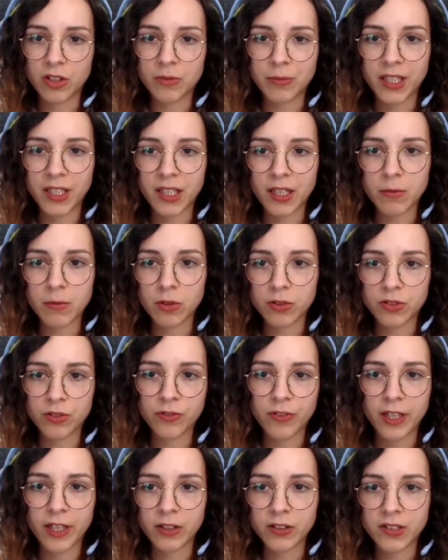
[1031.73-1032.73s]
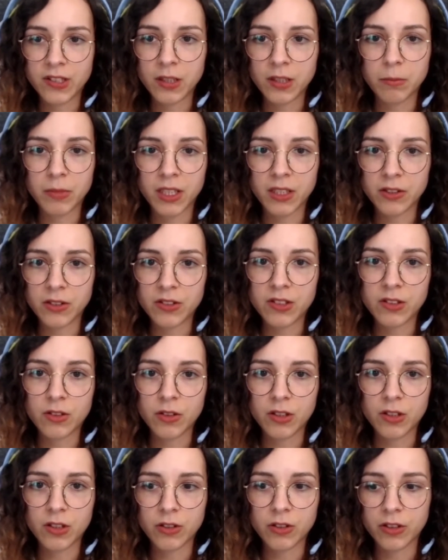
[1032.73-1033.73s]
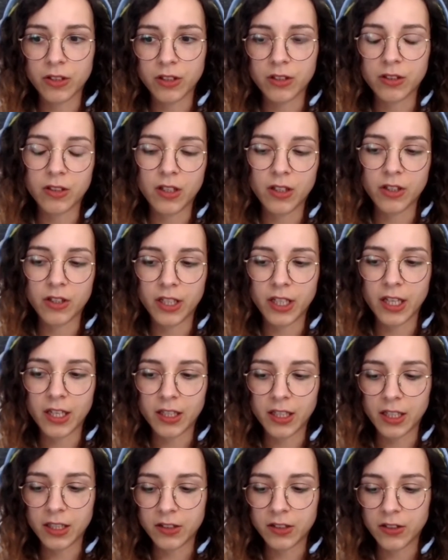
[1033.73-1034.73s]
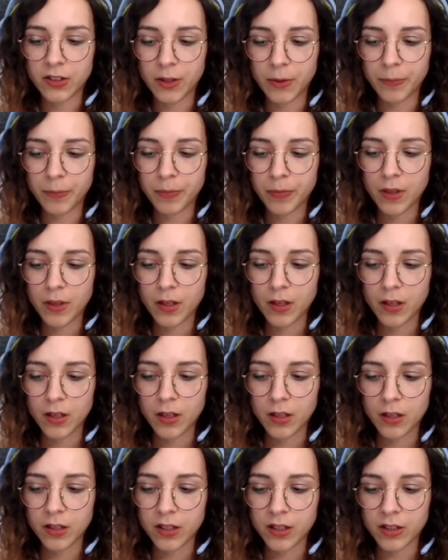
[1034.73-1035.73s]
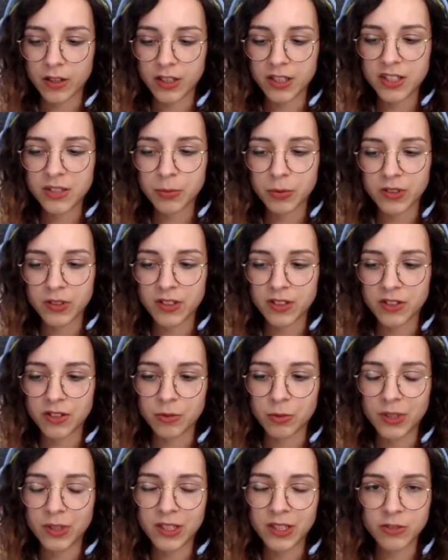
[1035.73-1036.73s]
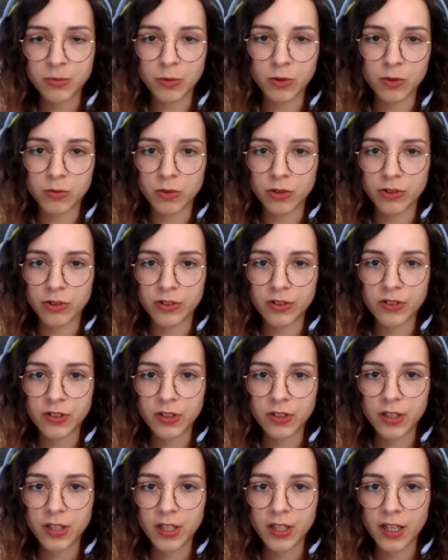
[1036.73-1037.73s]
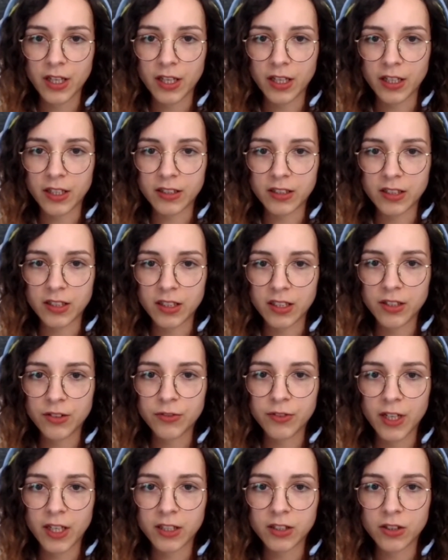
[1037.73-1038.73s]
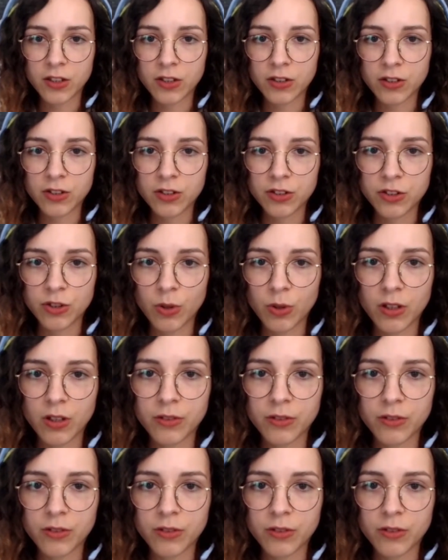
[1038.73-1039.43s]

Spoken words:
being able to find a team, because again, like the esport is a really small world, and if they know you are